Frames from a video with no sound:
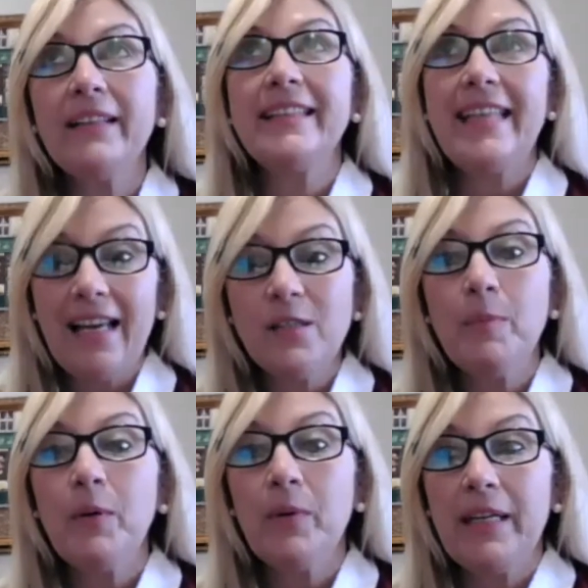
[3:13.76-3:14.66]
yes,
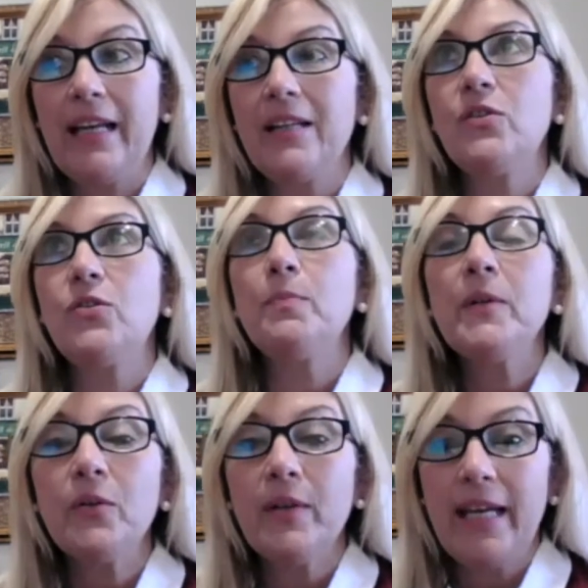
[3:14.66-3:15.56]
but we're getting super
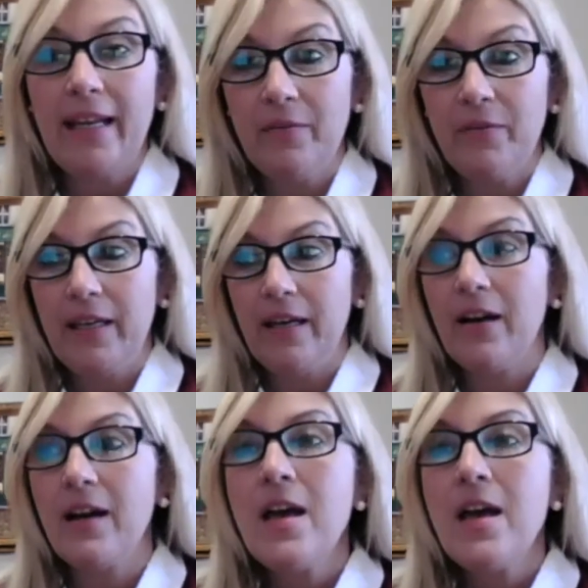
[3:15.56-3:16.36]
creative here.